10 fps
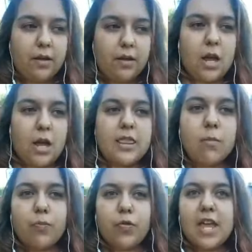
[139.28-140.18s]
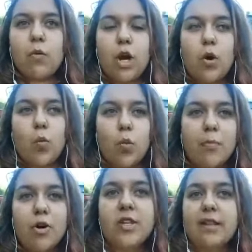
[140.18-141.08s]
thing where one person
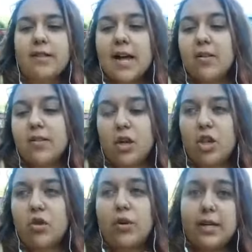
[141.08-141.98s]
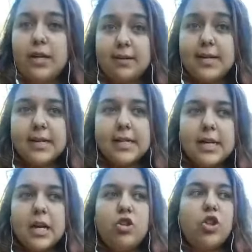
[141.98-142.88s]
gets the house and the other one doesn't.
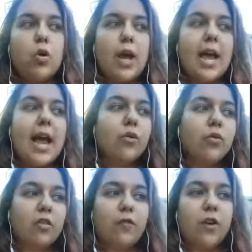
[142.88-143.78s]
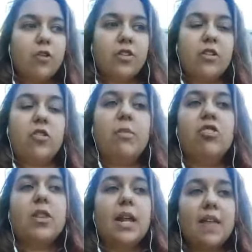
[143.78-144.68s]
So I grew this fierce need to make sure
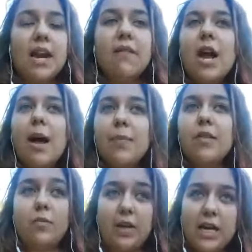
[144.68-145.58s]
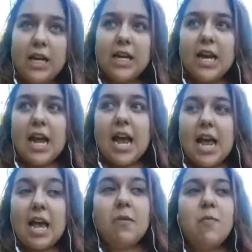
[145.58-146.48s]
that if that ever happened to me,
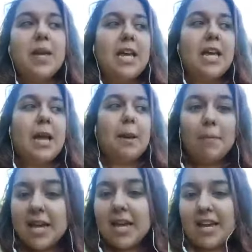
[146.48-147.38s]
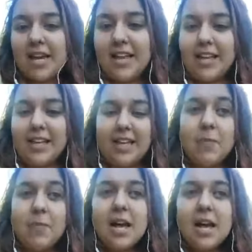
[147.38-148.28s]
it'd be me
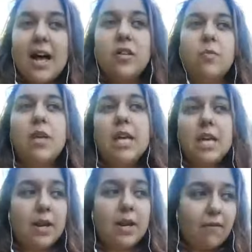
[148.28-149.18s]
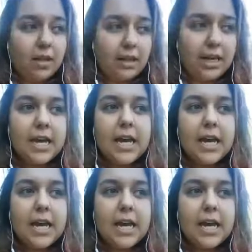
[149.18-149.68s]
keeping the house, me keeping everything,